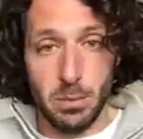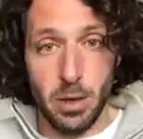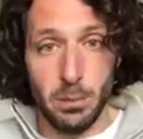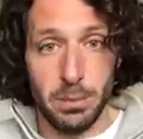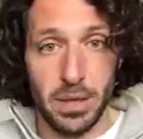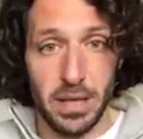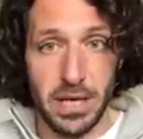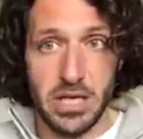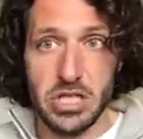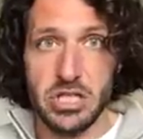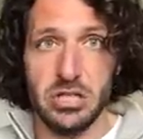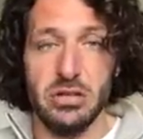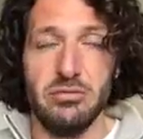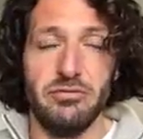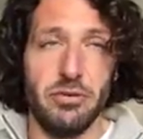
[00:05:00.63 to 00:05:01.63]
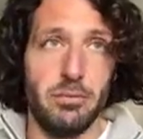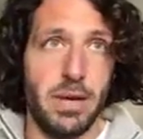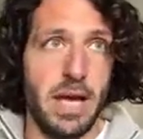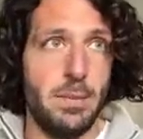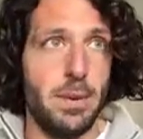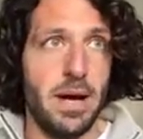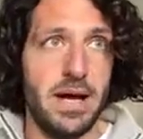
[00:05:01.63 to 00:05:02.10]
population. And for
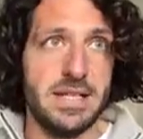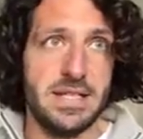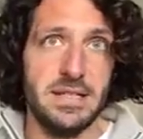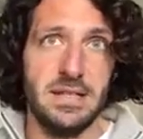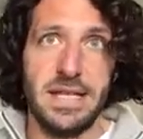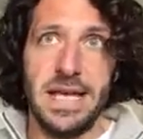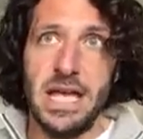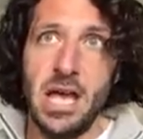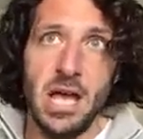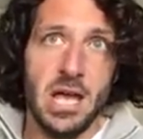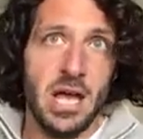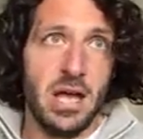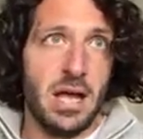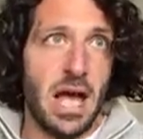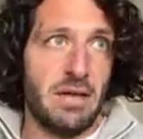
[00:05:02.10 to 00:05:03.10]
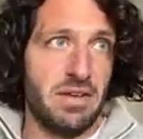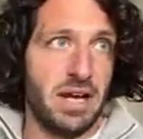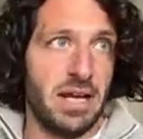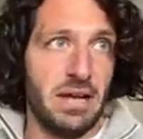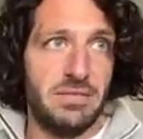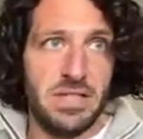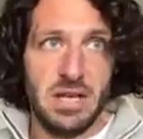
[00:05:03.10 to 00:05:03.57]
me personally,
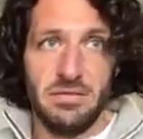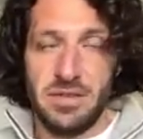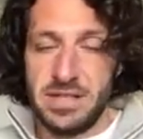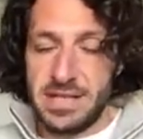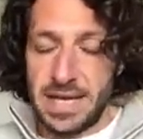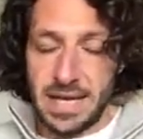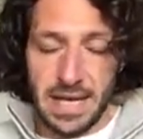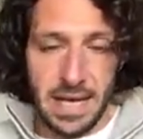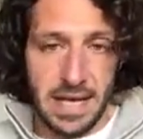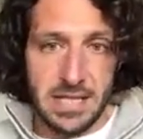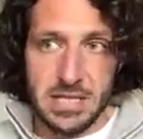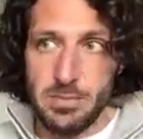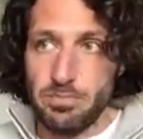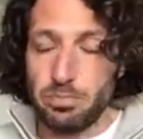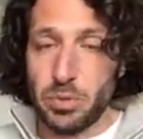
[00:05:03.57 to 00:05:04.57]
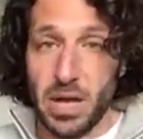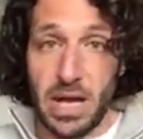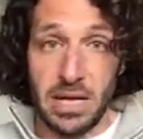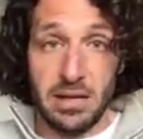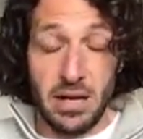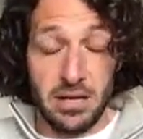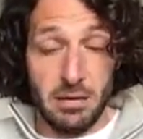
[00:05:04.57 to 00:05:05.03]
having lived it for decades,
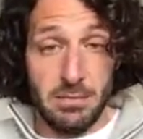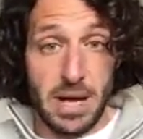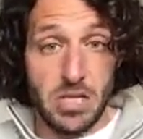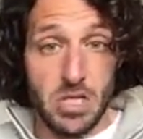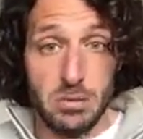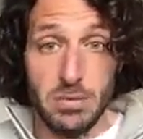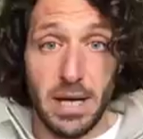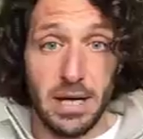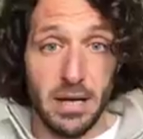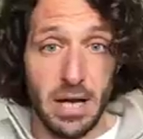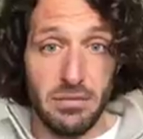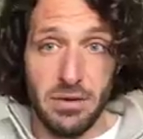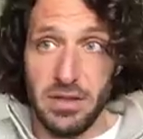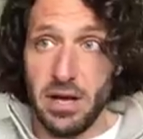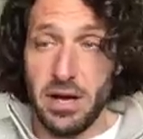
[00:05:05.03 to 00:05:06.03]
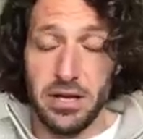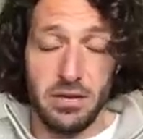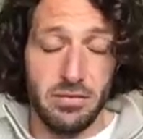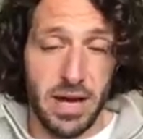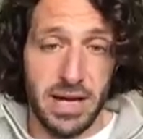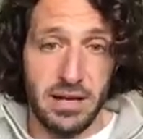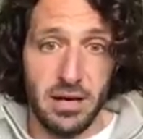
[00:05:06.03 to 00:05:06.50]
I can't imagine my life with
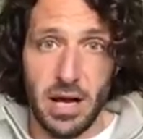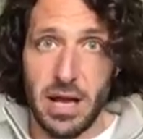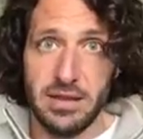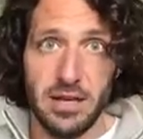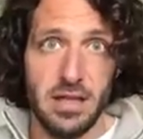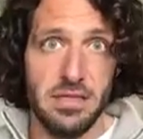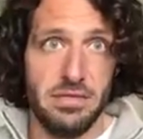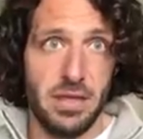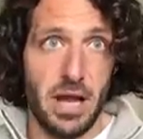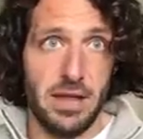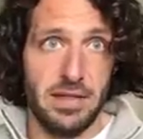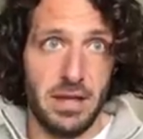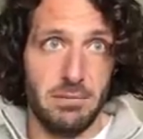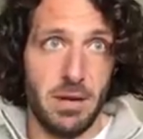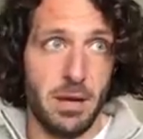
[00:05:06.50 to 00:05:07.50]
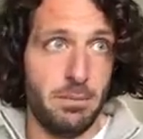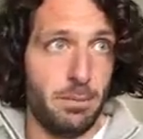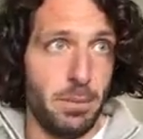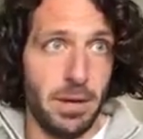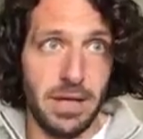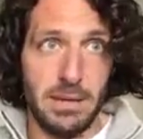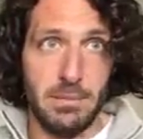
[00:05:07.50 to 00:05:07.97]
Ayurveda. I think my
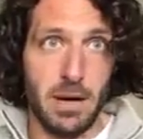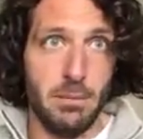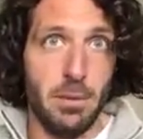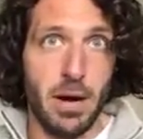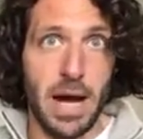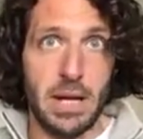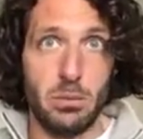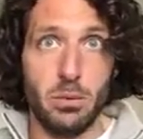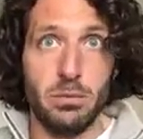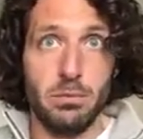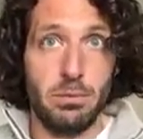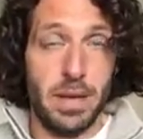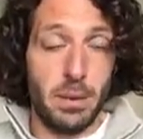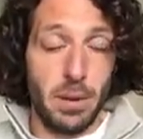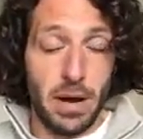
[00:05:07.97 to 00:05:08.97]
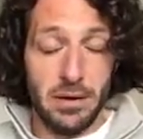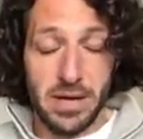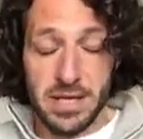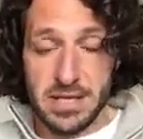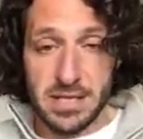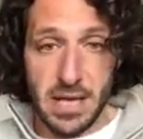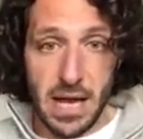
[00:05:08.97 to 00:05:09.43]
body, my mind wouldn't be where
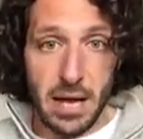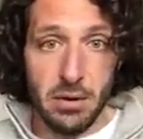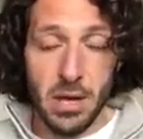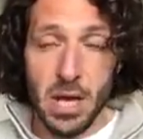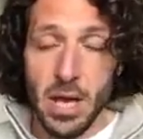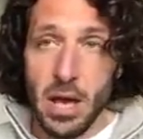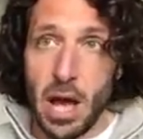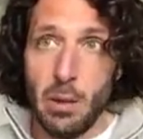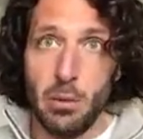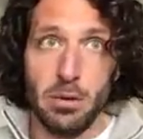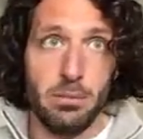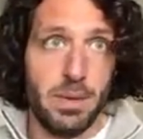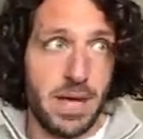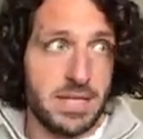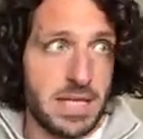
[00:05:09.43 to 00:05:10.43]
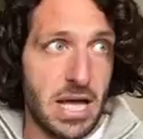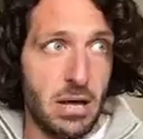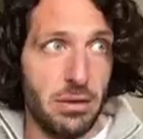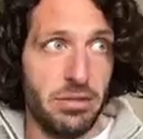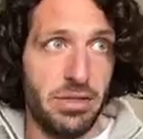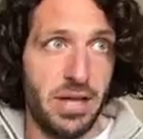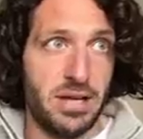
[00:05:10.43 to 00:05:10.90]
it is now. I wouldn't be as
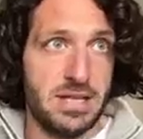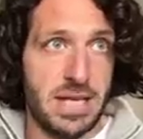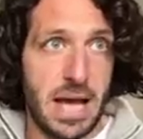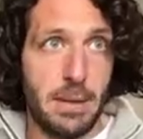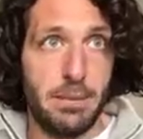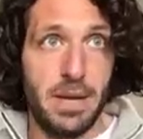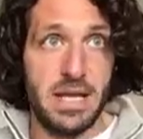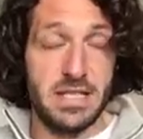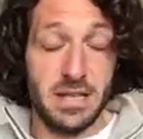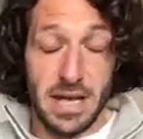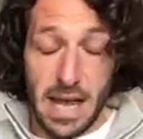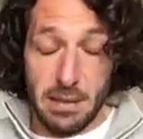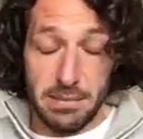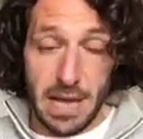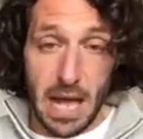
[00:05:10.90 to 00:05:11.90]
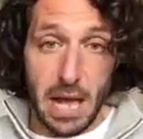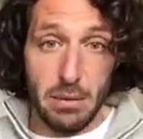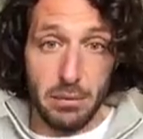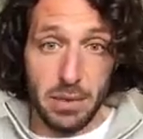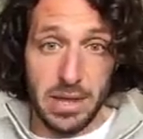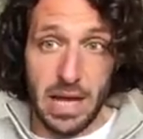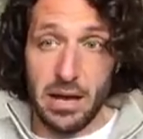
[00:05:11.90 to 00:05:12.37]
healthy and as happy as I am now
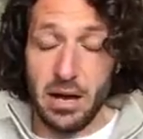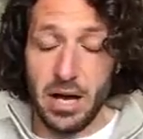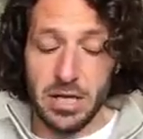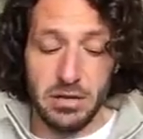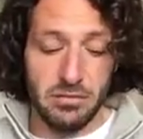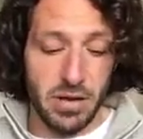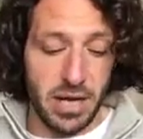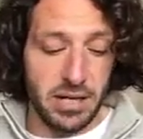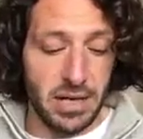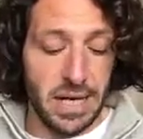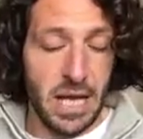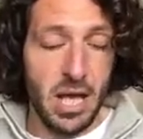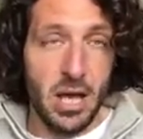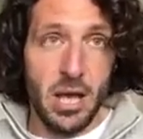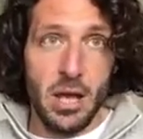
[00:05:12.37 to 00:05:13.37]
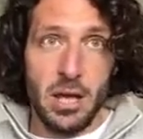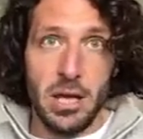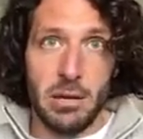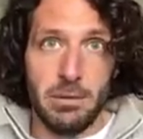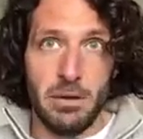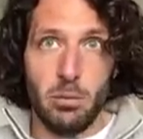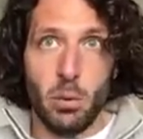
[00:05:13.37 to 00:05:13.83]
without Ayurveda.
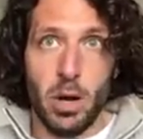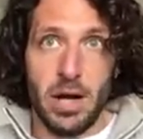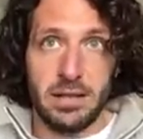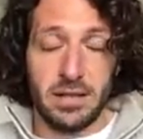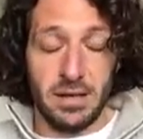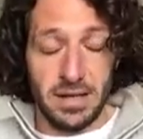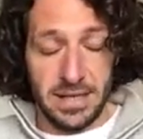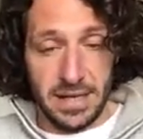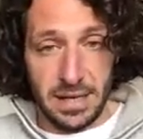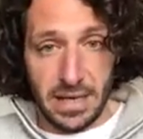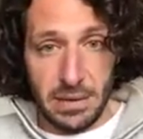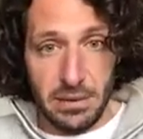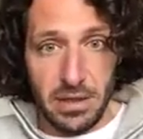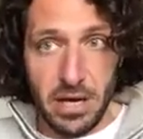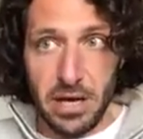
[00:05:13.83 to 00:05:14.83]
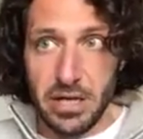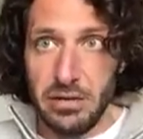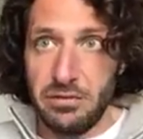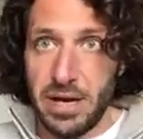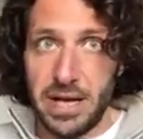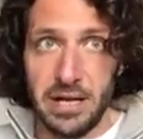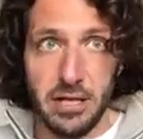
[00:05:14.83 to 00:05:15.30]
Yeah, we've worked clinically with
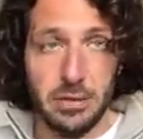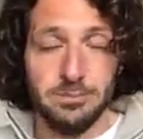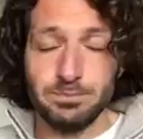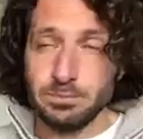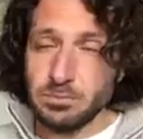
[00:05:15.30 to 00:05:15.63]
Ayurveda